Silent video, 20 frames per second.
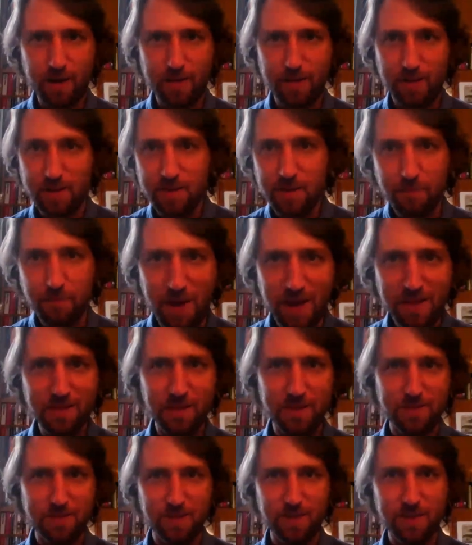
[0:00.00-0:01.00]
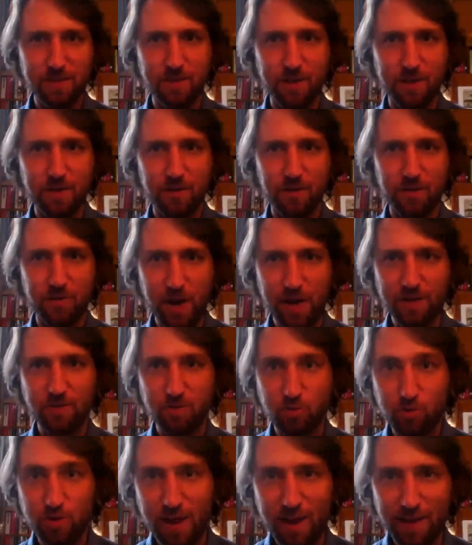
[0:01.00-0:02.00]
independence leader write
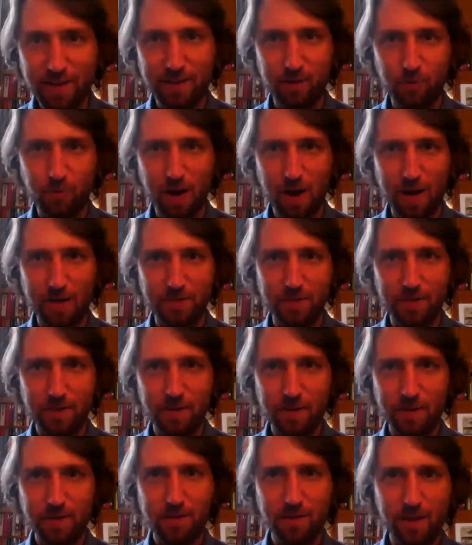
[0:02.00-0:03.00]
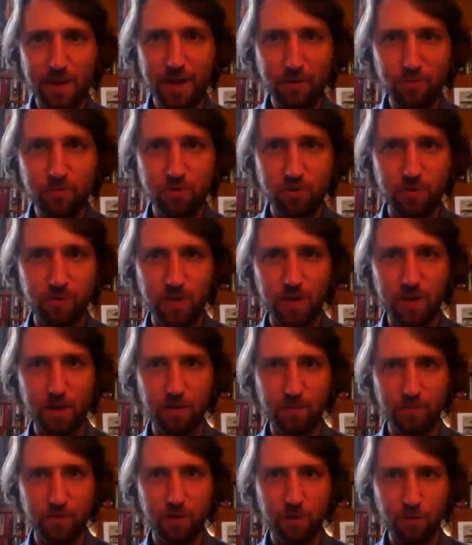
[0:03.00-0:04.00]
to another one in the language of the
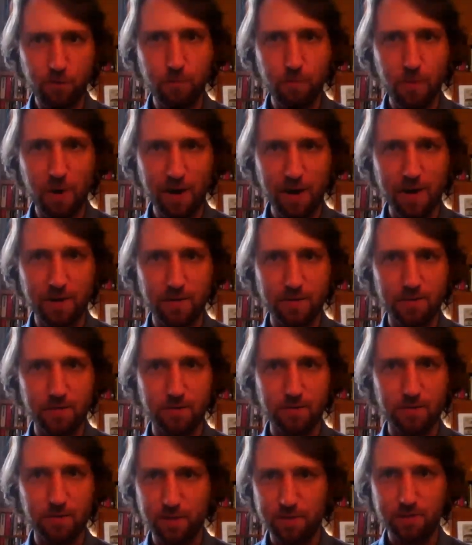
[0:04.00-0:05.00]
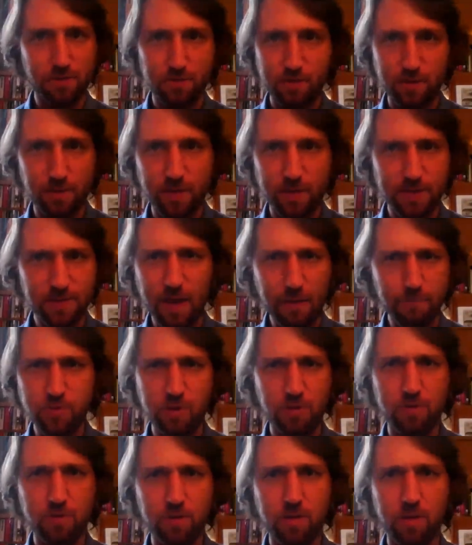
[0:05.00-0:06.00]
occupiers. That's
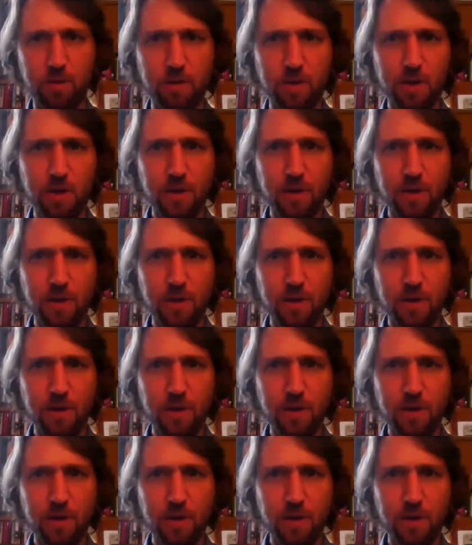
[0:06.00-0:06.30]
absolutely